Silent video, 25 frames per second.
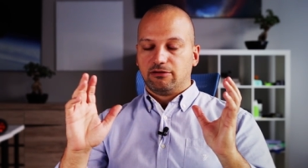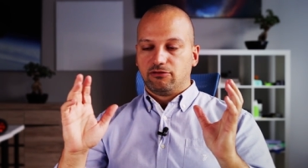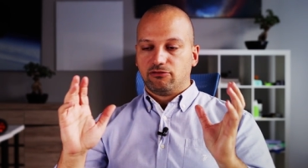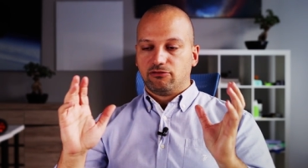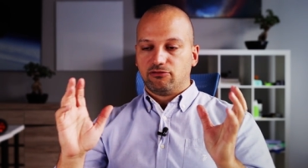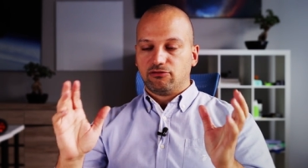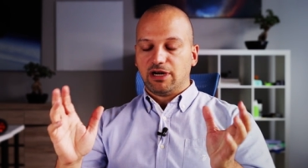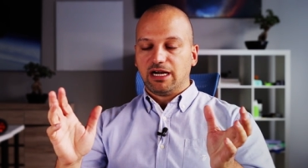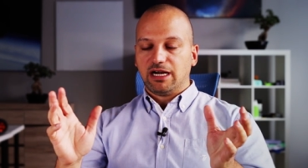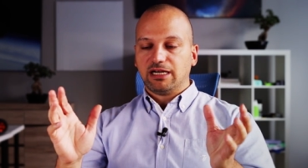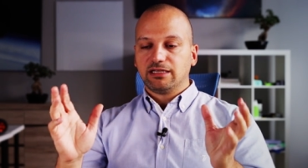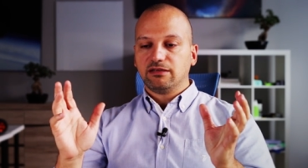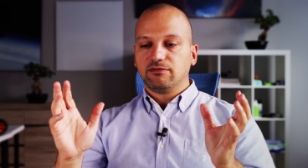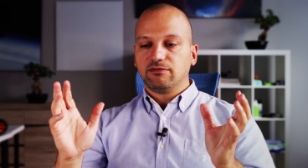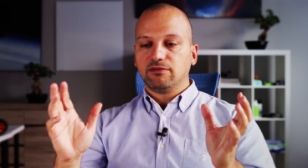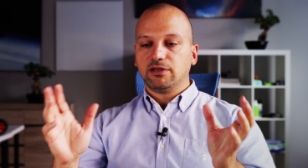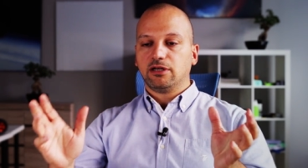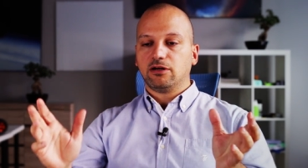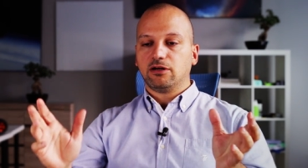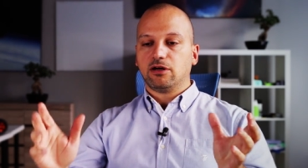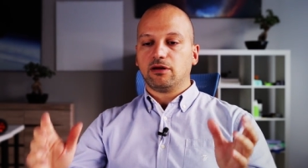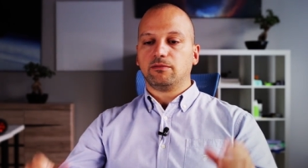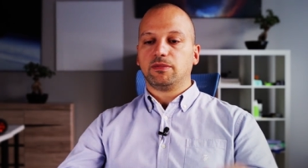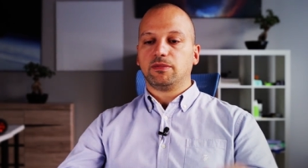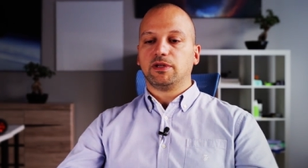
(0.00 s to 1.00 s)

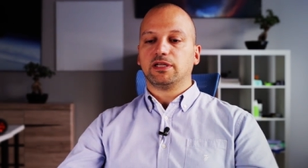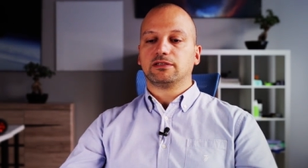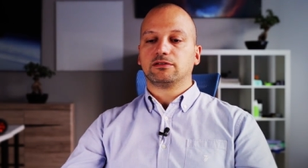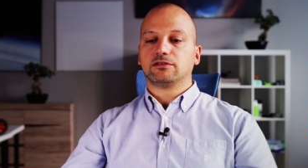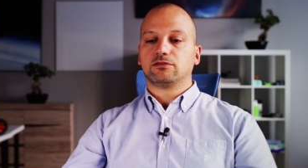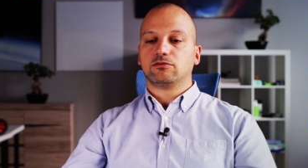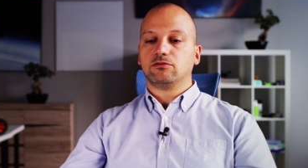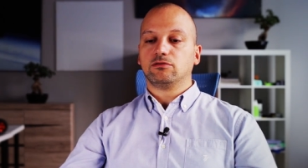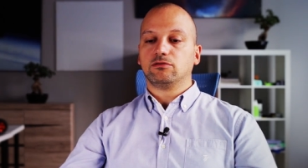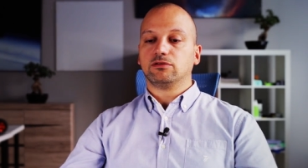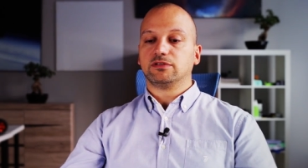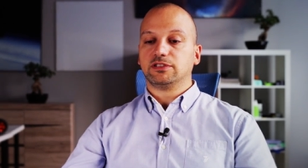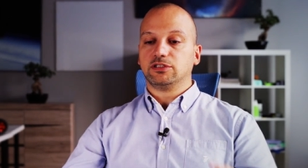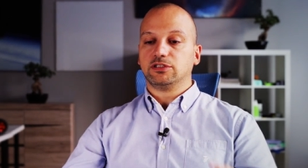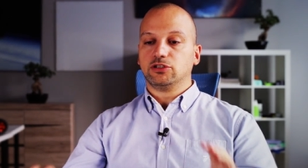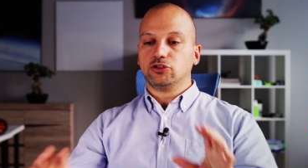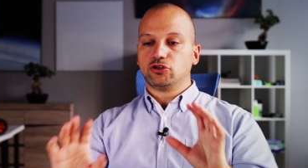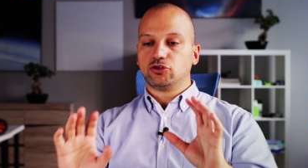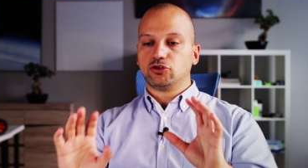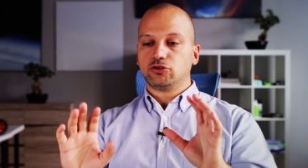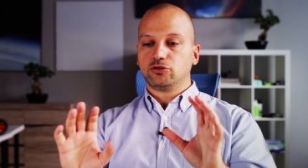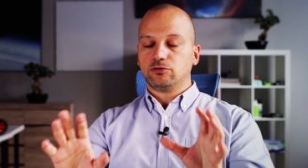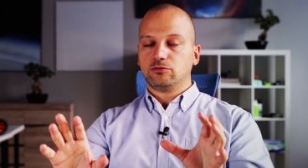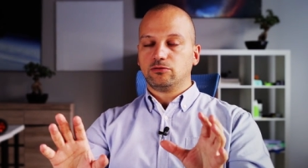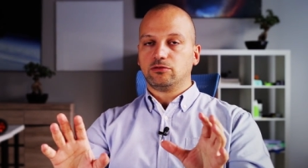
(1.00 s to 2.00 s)
relatively complex rules
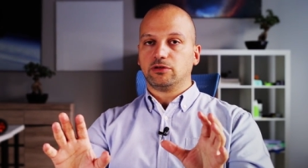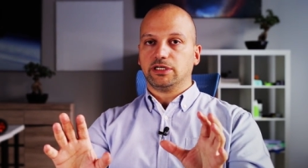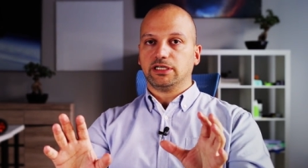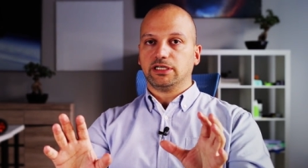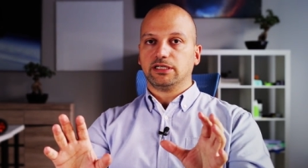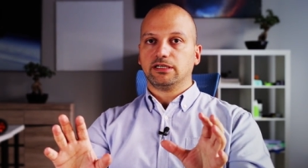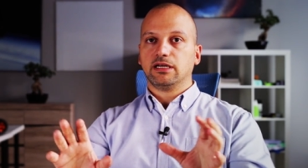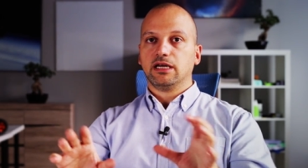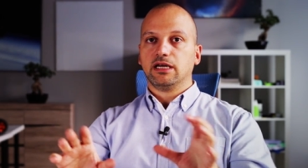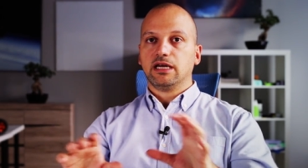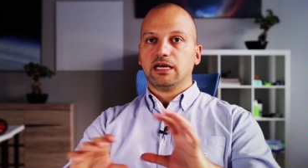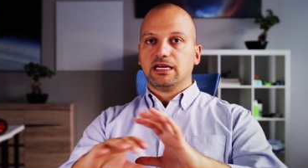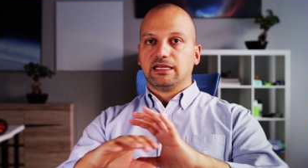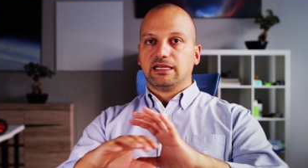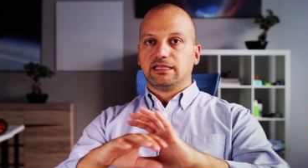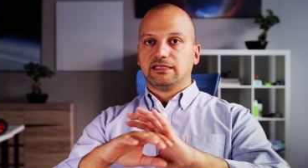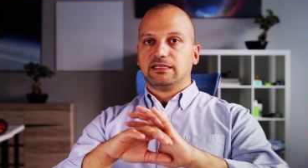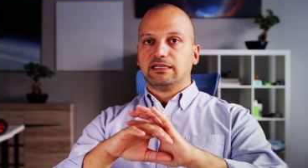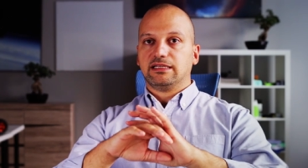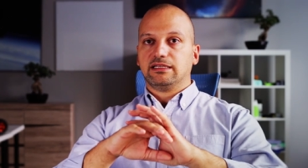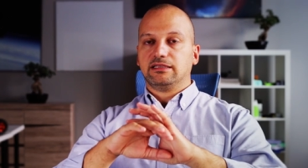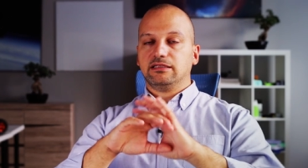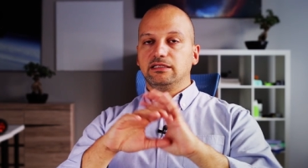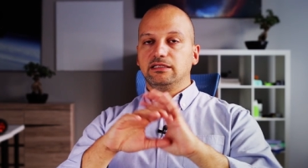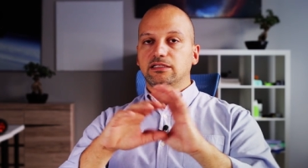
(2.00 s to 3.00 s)
ensuring
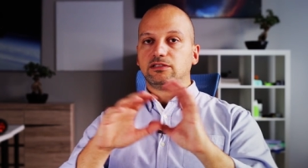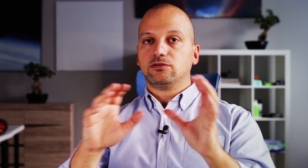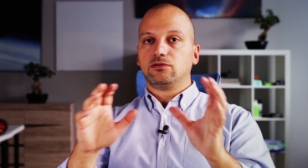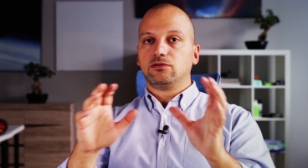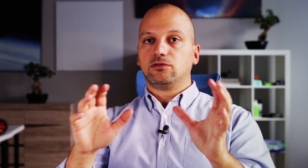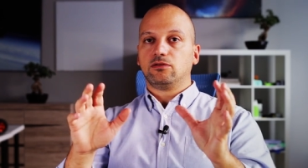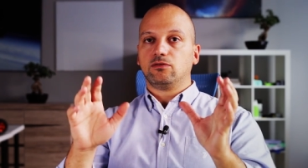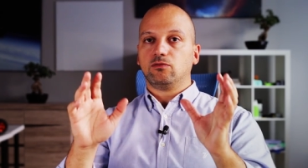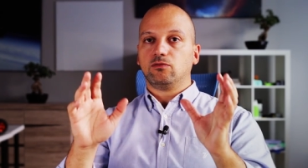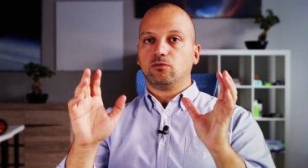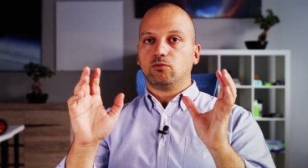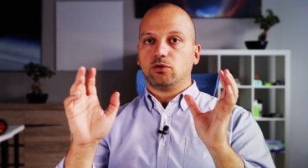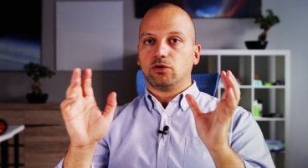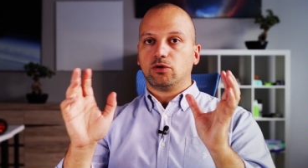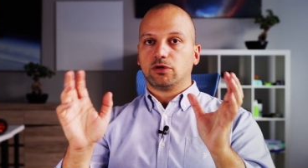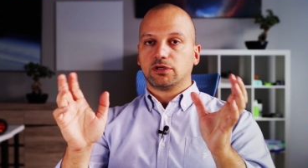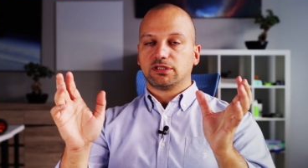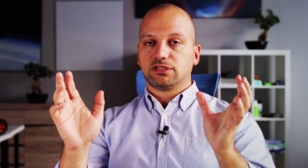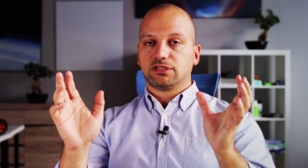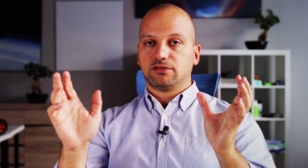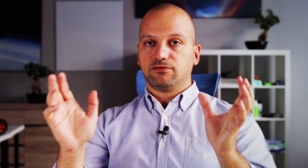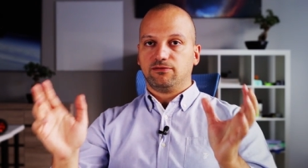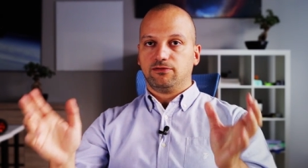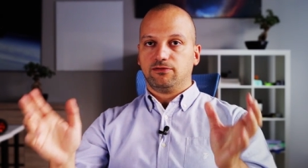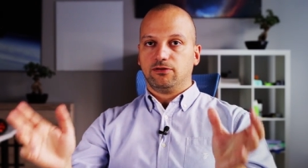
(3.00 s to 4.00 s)
that this all
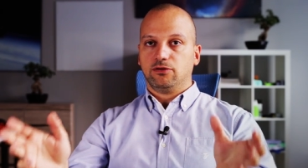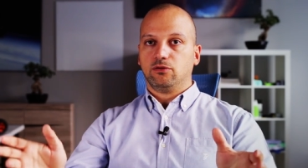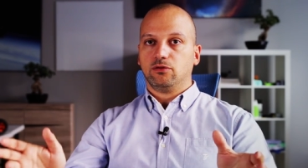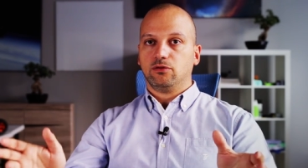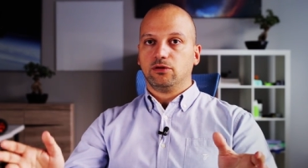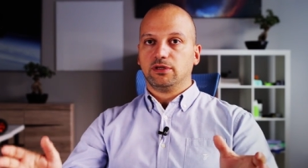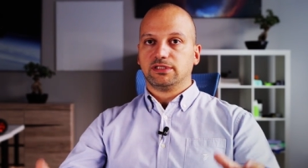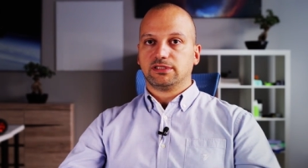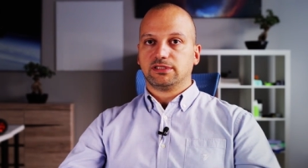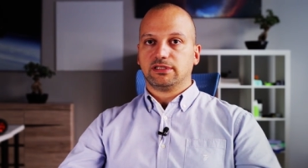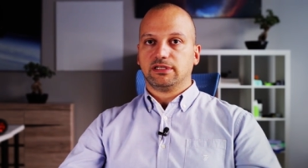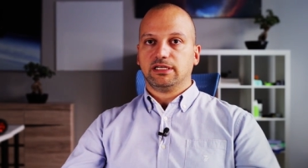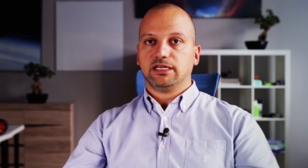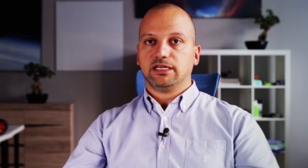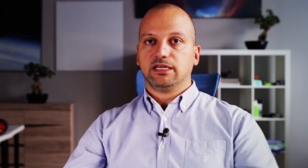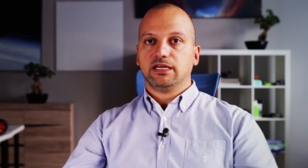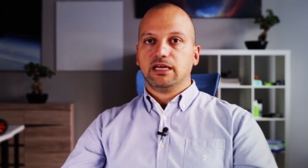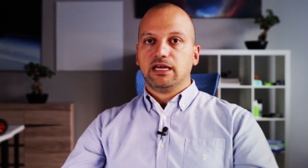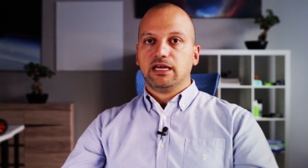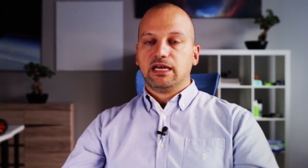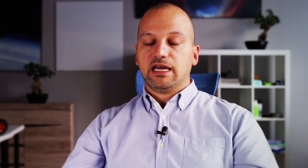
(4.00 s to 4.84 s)
works flawlessly.